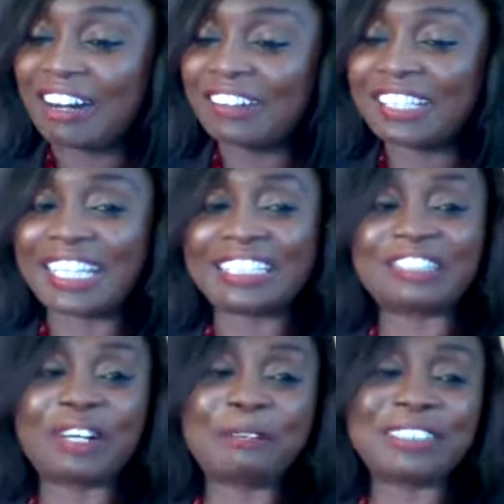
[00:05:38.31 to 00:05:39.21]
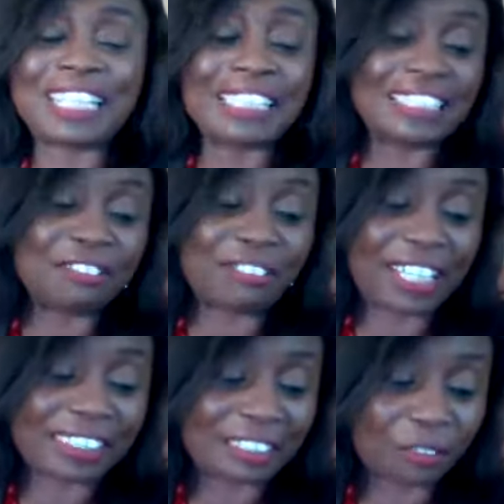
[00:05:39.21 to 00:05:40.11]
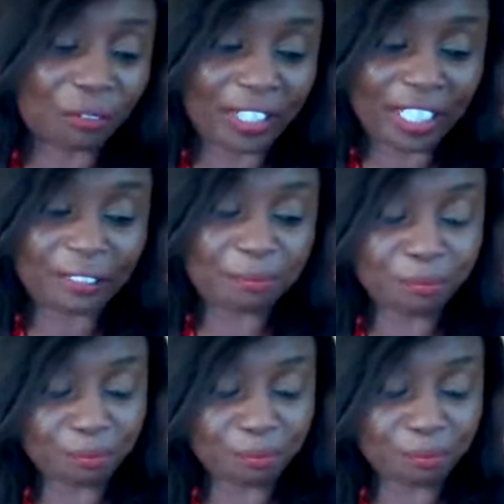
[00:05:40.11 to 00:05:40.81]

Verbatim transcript: Okay, so I'm starting right away.